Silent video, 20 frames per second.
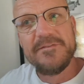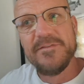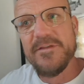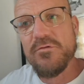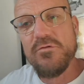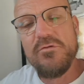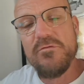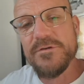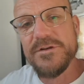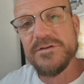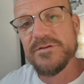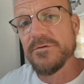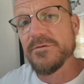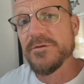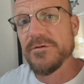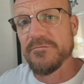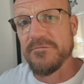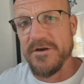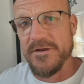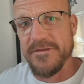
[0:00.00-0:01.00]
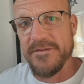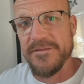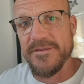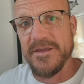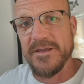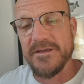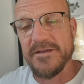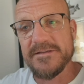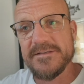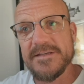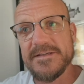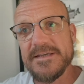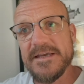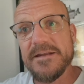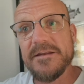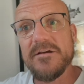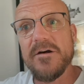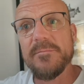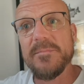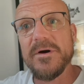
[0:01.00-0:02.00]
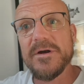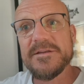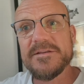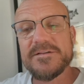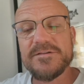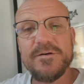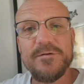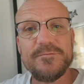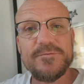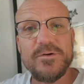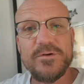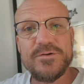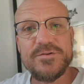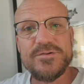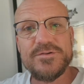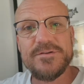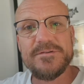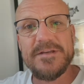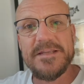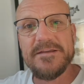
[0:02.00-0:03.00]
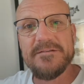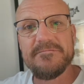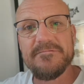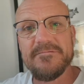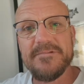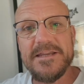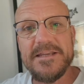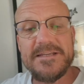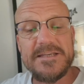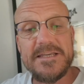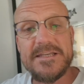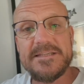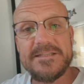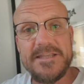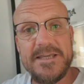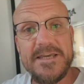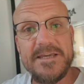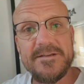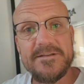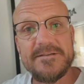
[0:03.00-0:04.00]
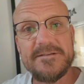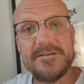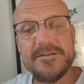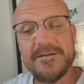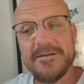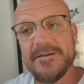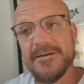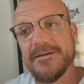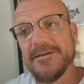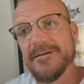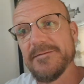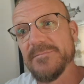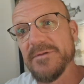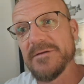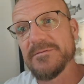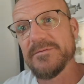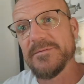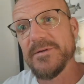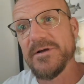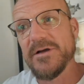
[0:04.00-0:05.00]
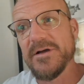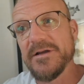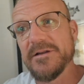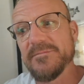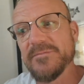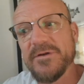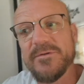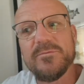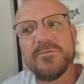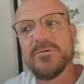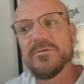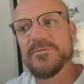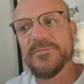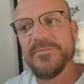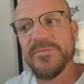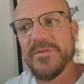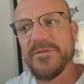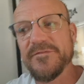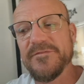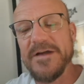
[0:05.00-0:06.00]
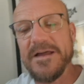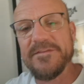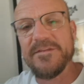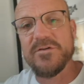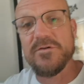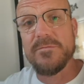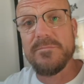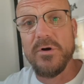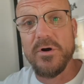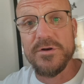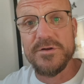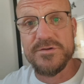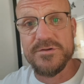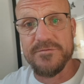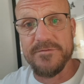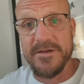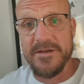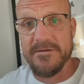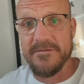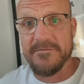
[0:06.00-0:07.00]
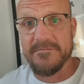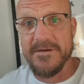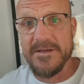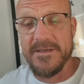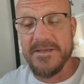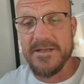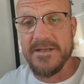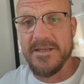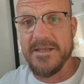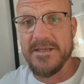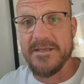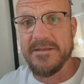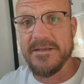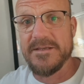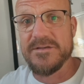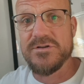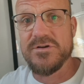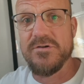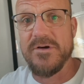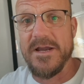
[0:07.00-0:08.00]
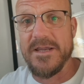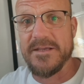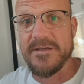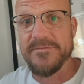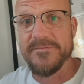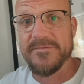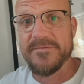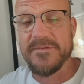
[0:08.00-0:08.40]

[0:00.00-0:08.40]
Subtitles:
they're already doing the right thing because they're saying, my dissolved oxygen reading is this, blah, blah, blah. And I'm like, well, the fact that you're monitoring regularly is great.